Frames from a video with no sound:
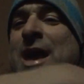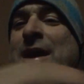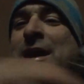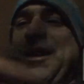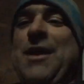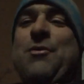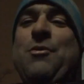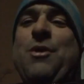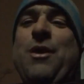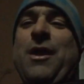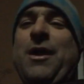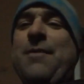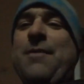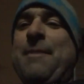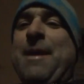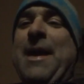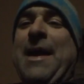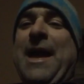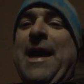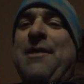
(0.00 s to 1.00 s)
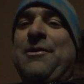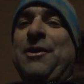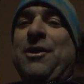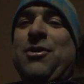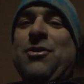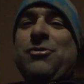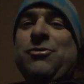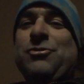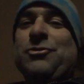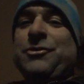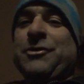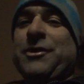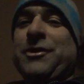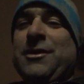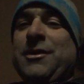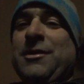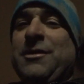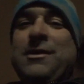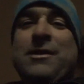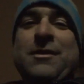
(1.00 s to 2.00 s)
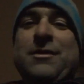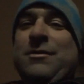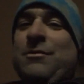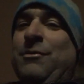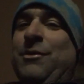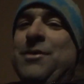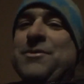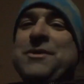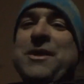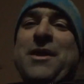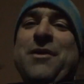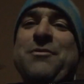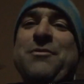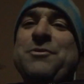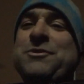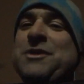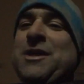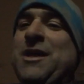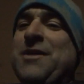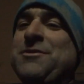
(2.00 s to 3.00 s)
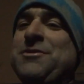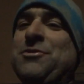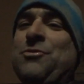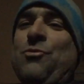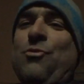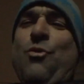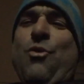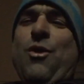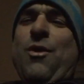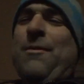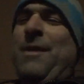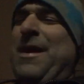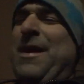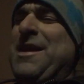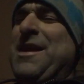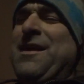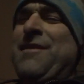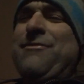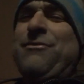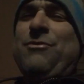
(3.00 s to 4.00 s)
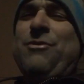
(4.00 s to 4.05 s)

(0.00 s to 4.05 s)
Once I go inside to the warm, I never want to come back out. So, I